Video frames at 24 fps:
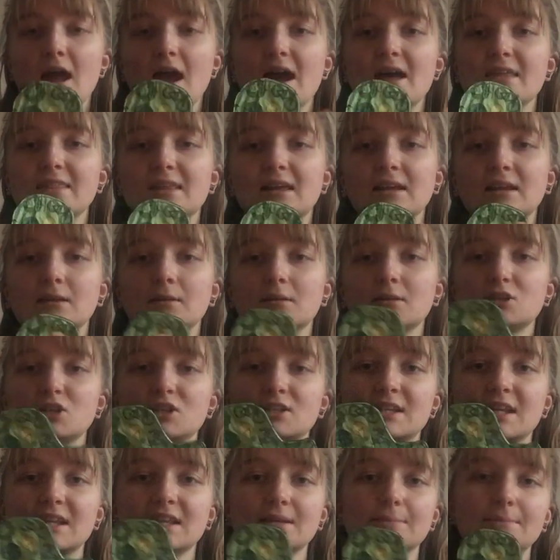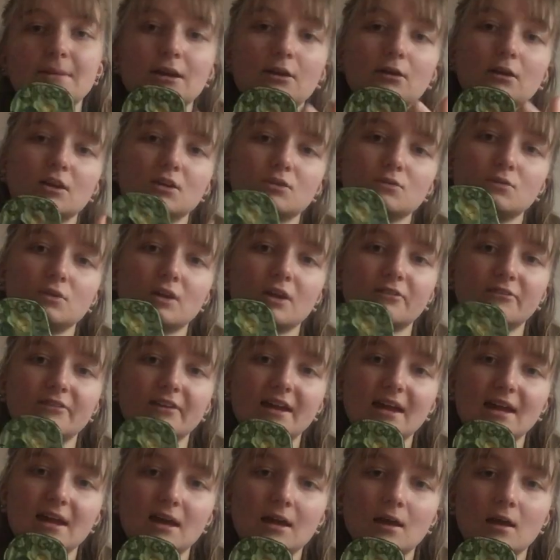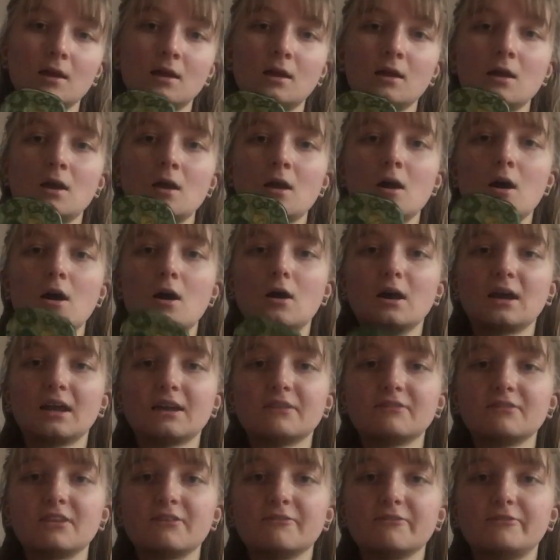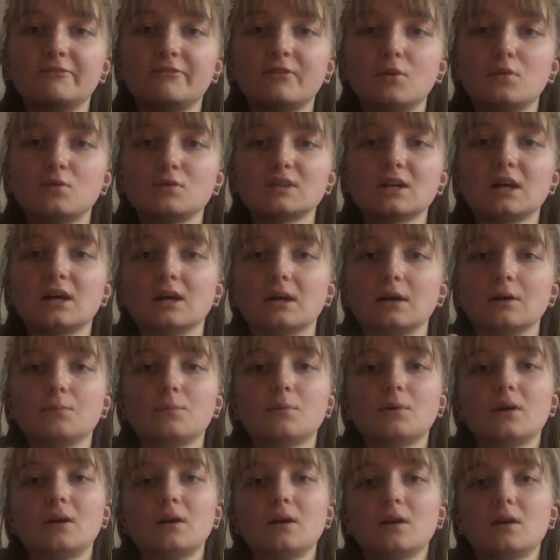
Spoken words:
and then just say there's period all over here, I can then fold it up.